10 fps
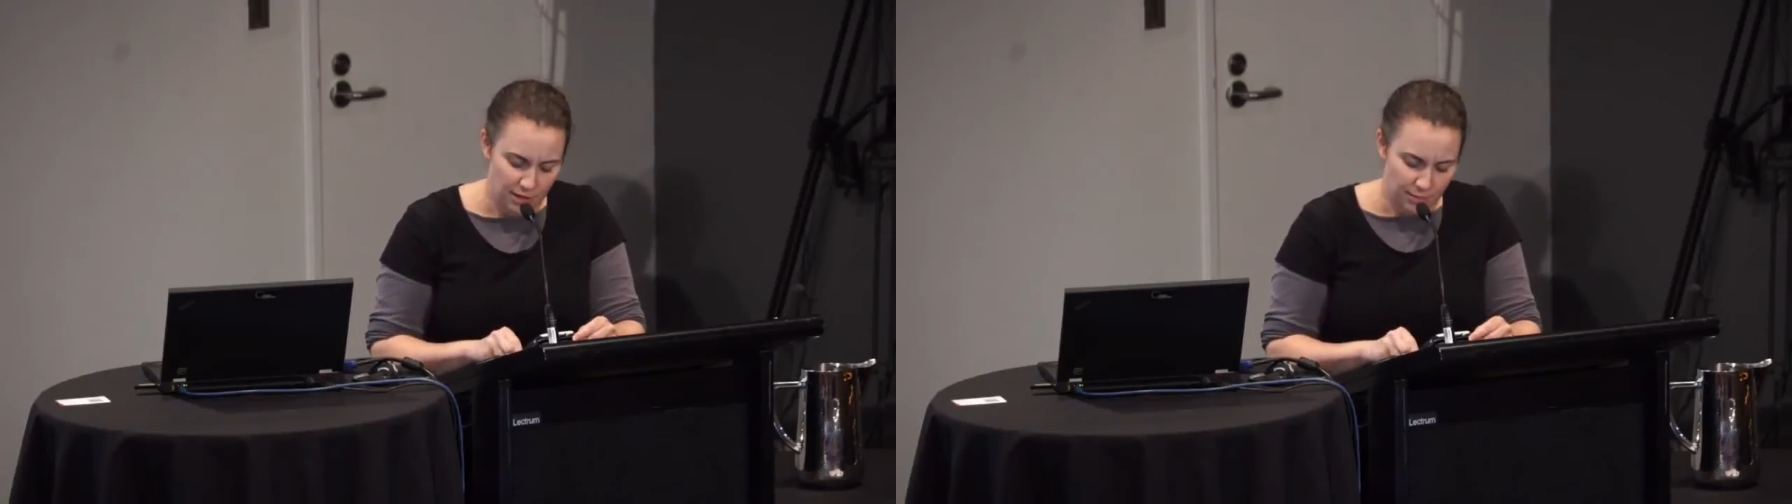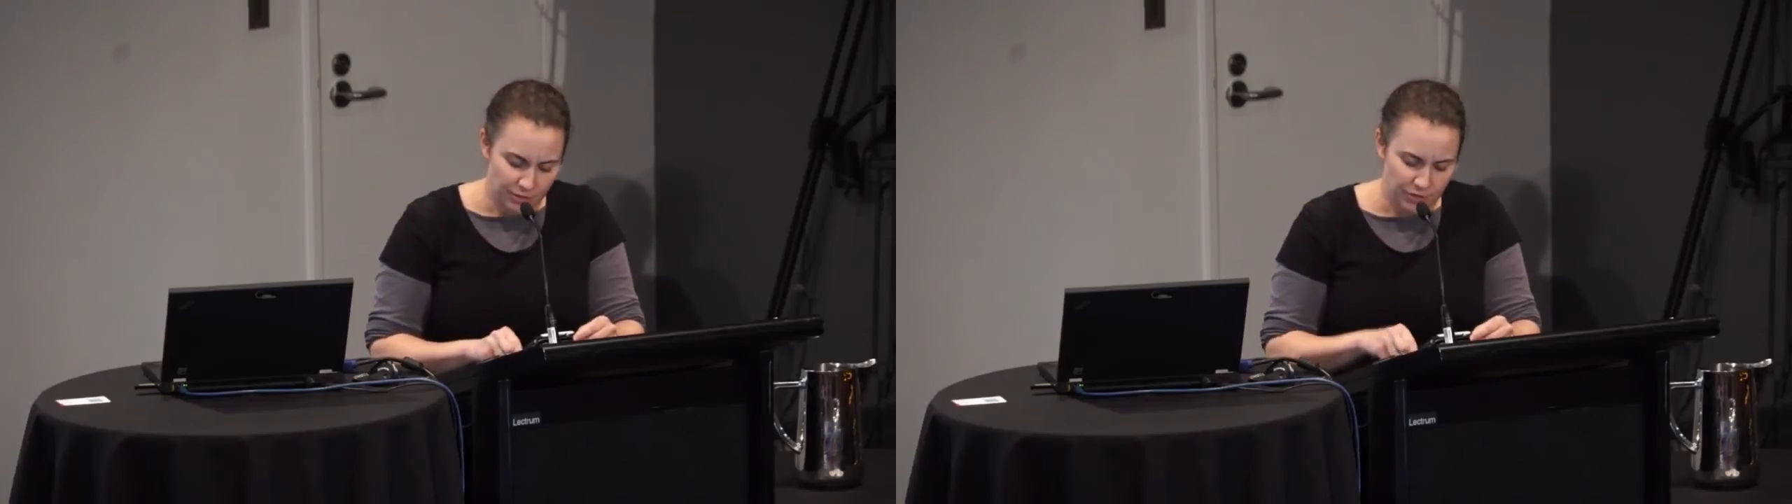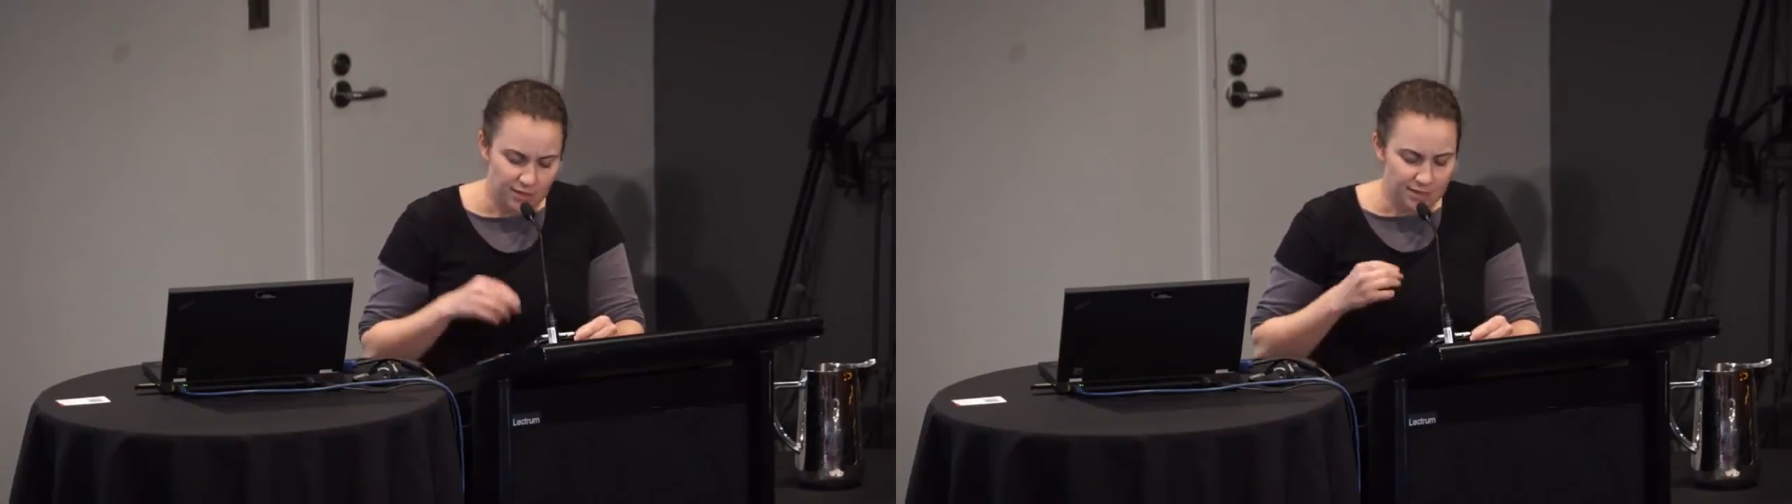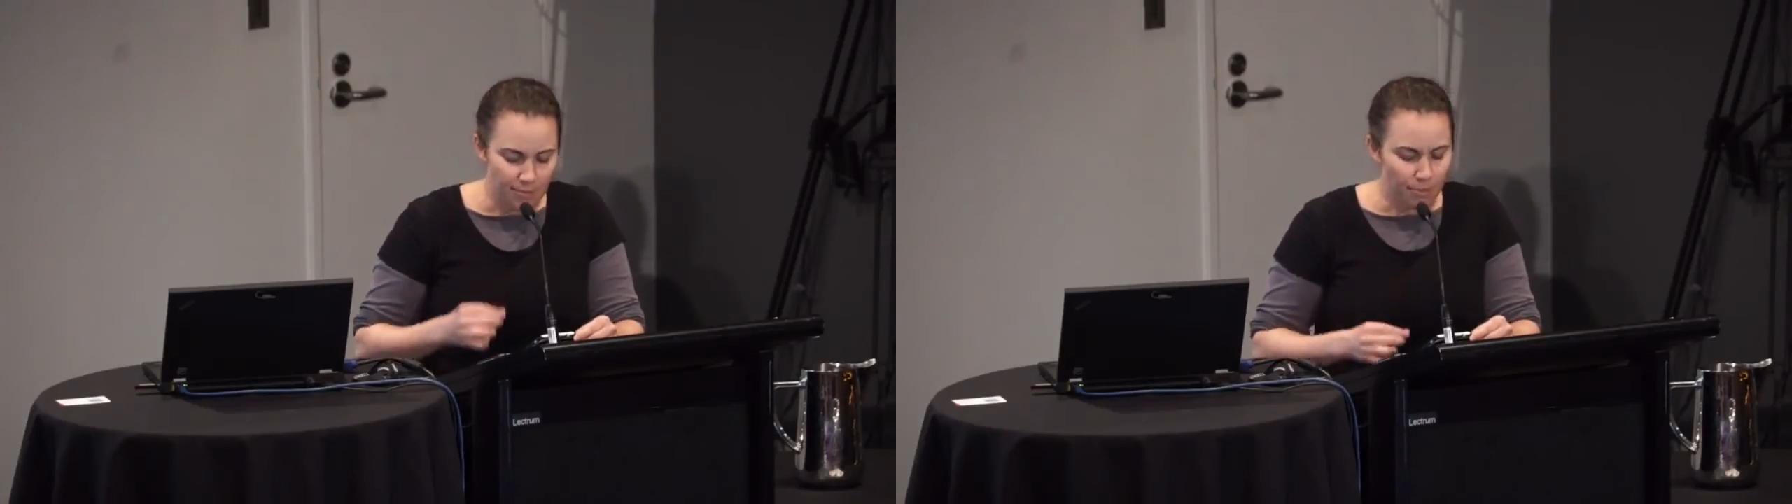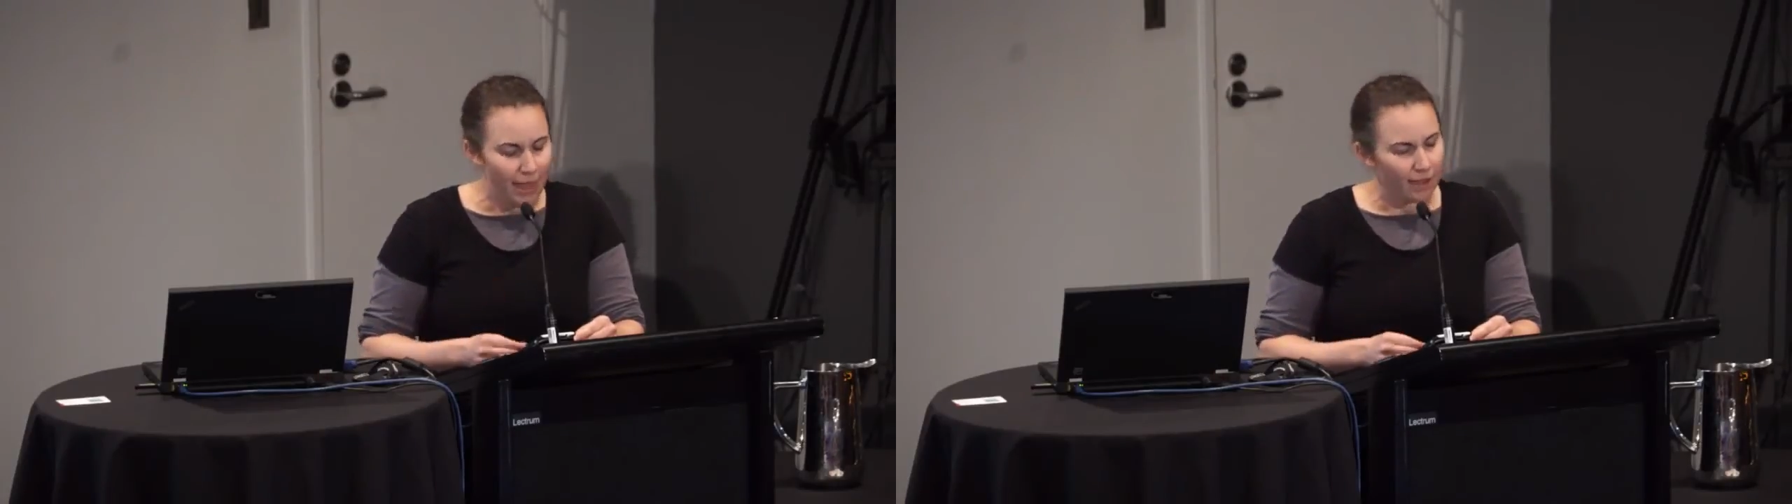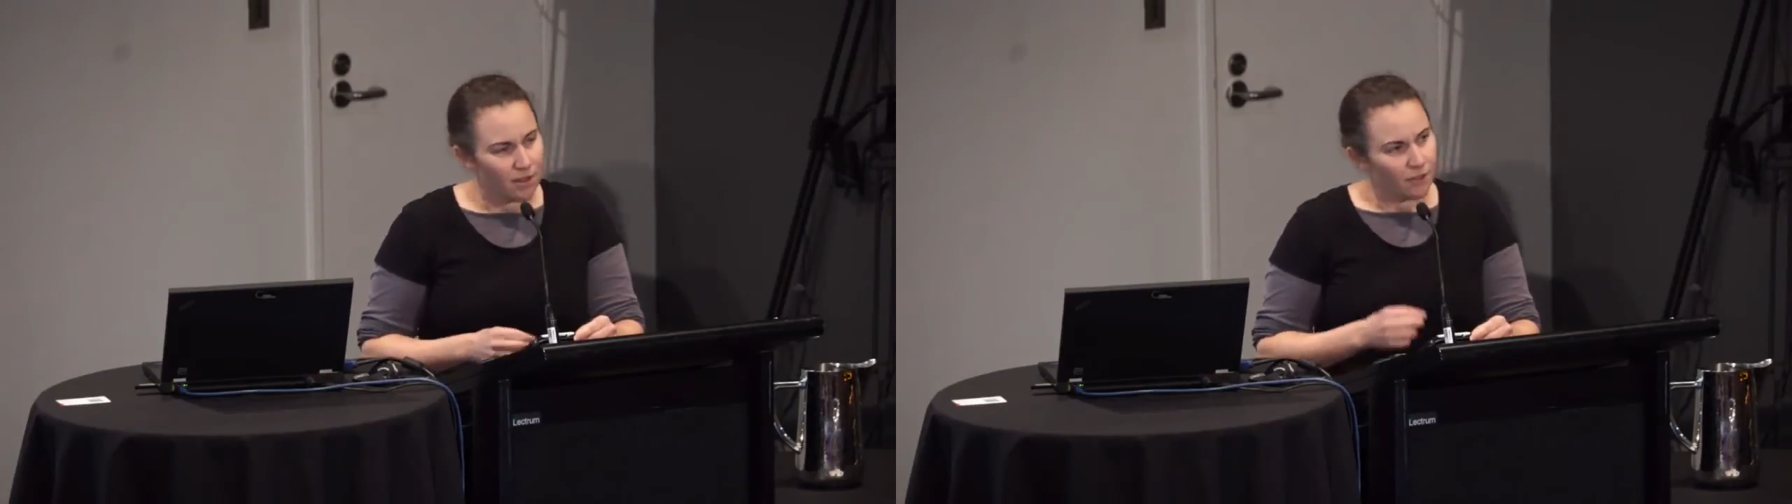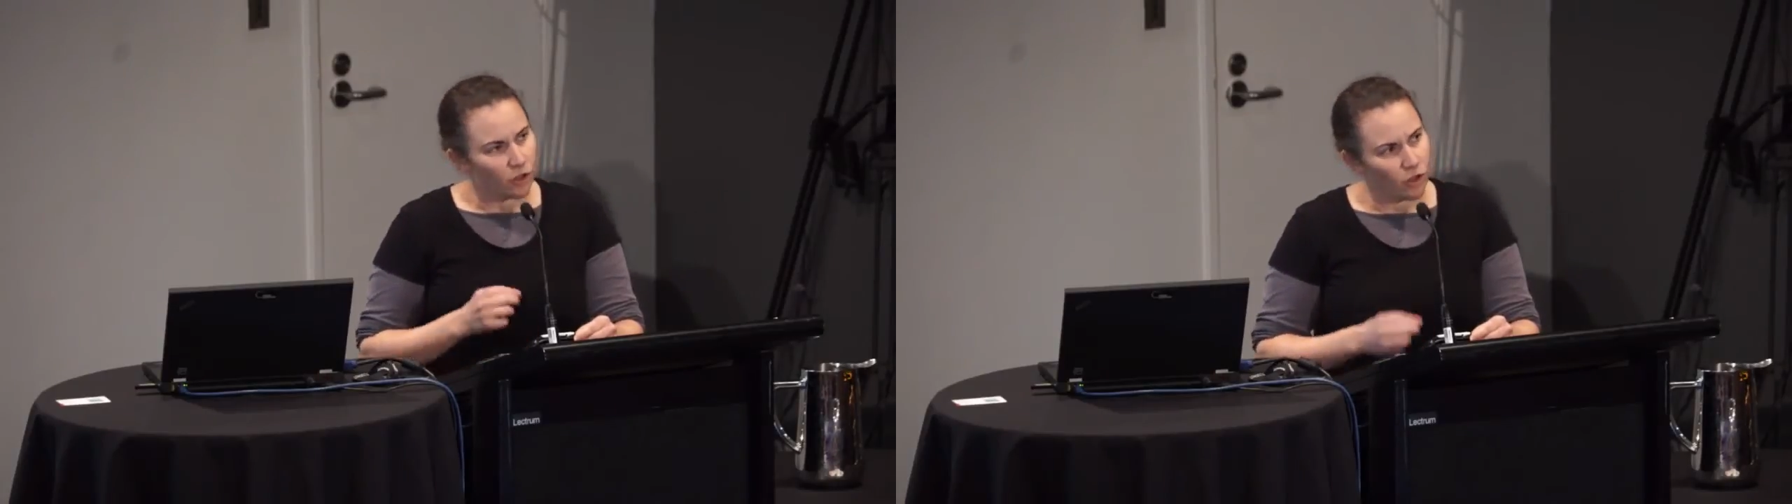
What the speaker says: But just to step back, the